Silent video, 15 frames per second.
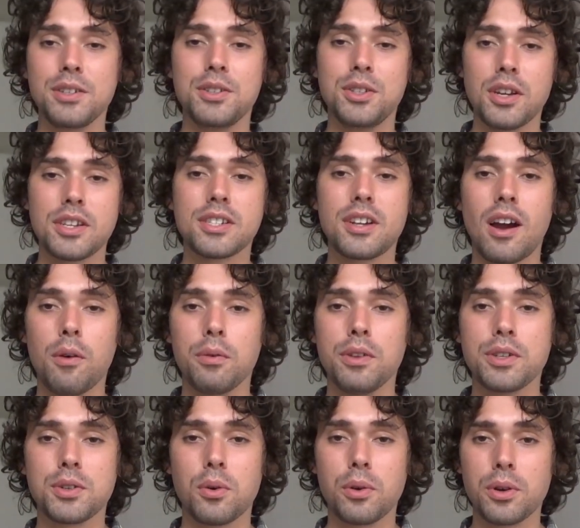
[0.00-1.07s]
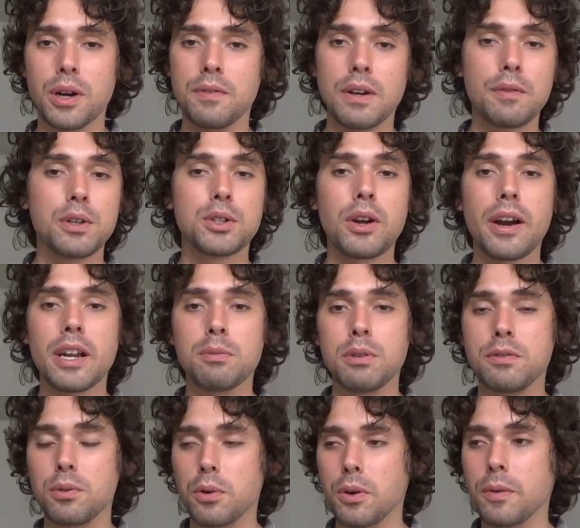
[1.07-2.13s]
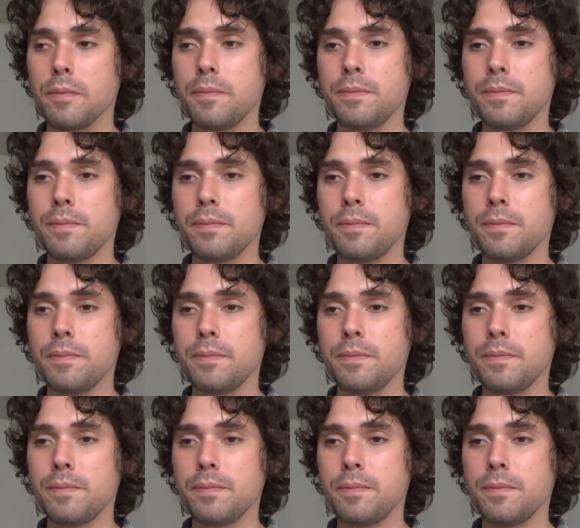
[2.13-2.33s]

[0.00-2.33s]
just got with this order. I've never tried it before.